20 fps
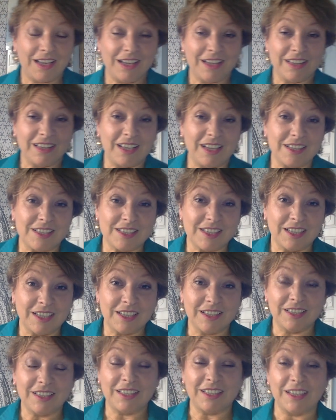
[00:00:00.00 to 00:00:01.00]
That's
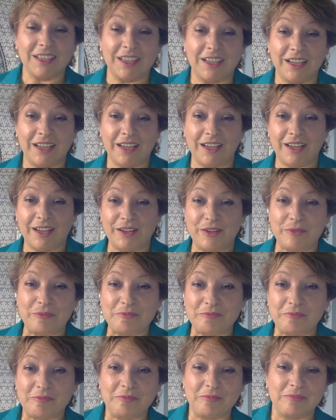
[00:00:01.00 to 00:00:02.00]
it.
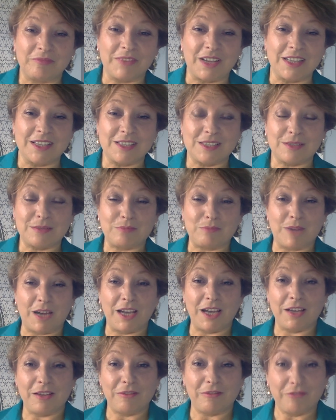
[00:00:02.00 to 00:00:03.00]
That's
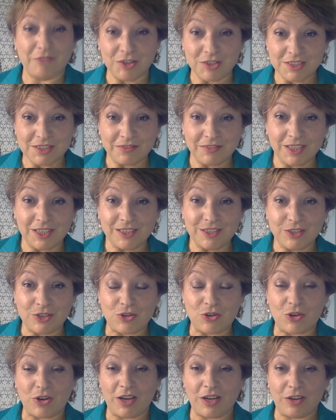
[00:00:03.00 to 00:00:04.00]
my first
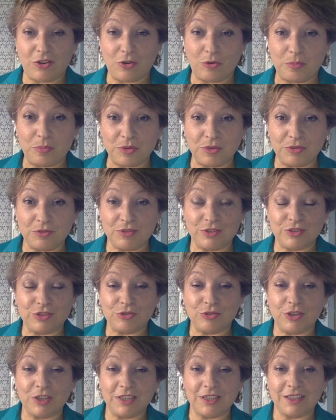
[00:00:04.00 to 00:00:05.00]
video. I hope you
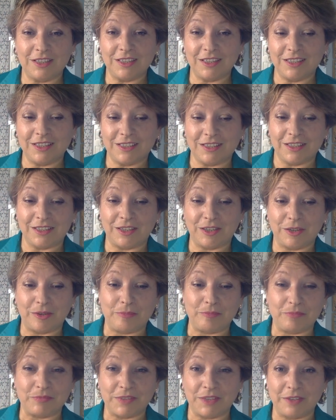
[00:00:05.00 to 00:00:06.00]
enjoyed it.
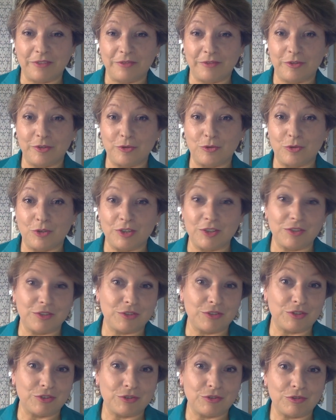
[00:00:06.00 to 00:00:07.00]
If you want to
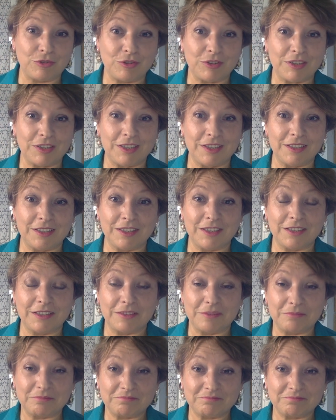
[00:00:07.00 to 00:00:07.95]
do a healing